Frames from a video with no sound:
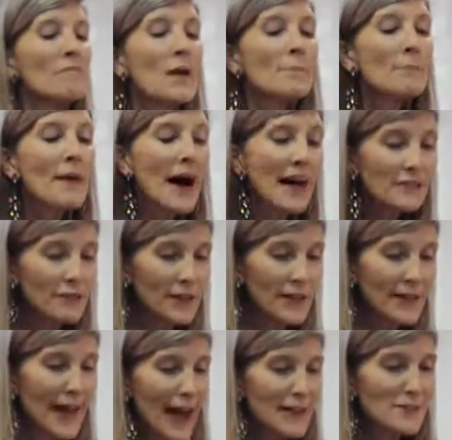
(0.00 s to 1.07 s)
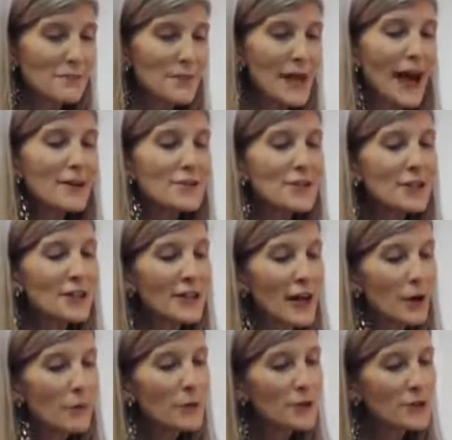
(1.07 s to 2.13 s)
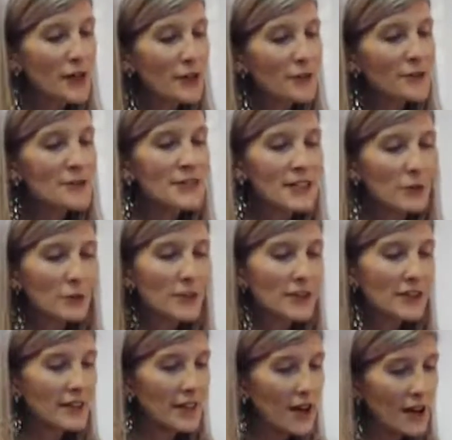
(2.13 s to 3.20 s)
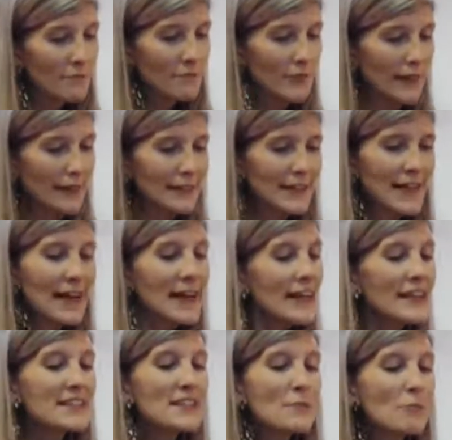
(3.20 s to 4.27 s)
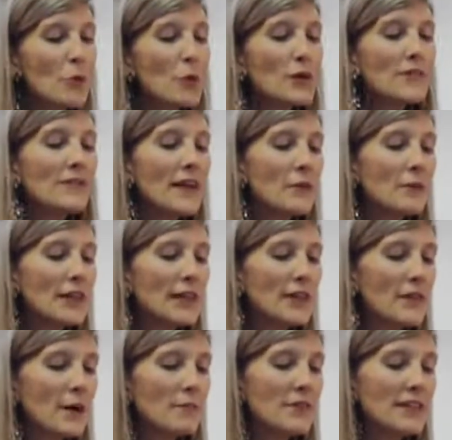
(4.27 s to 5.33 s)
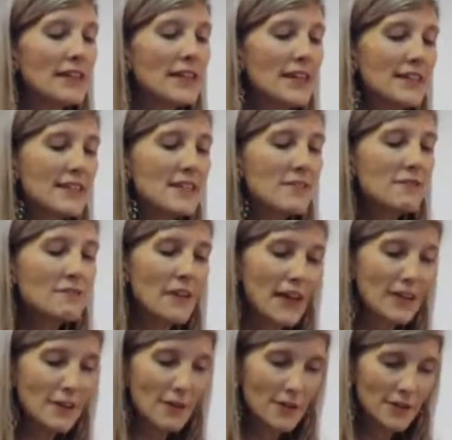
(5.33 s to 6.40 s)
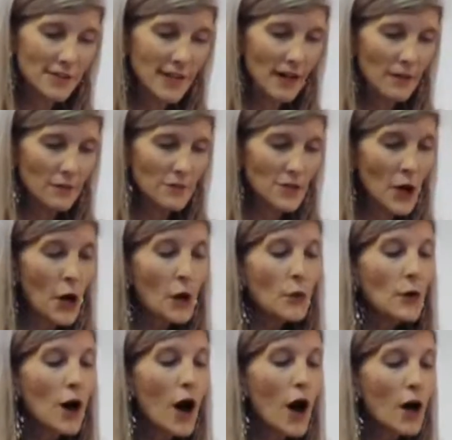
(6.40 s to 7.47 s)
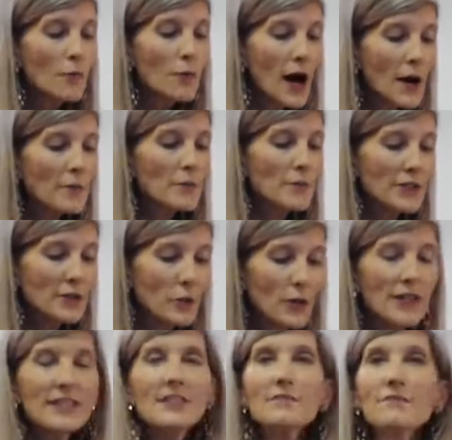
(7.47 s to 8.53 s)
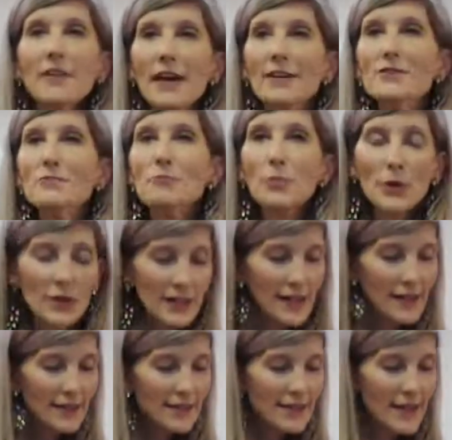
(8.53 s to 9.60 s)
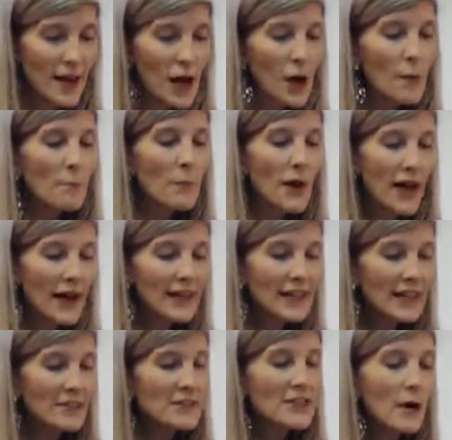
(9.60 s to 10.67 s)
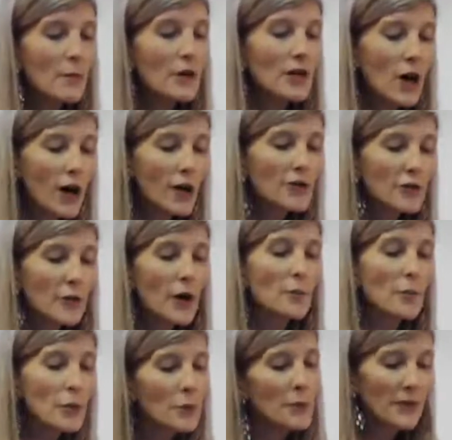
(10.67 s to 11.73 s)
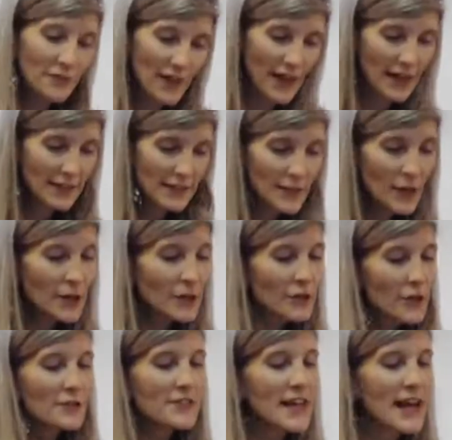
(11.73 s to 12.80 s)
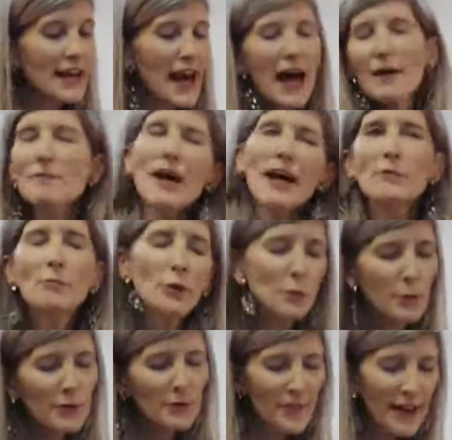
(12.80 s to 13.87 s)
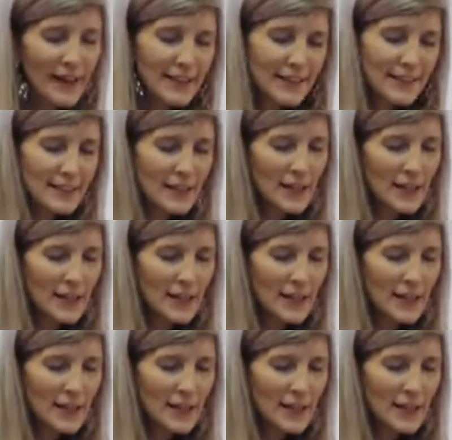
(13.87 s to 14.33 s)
My friend asked me how she could help her daughter deal with the conflict. It's important that we give up the need to defend ourselves. We're all probably going to face bullies. But if someone calls you a poopy face, don't say, I'm not a poopy face.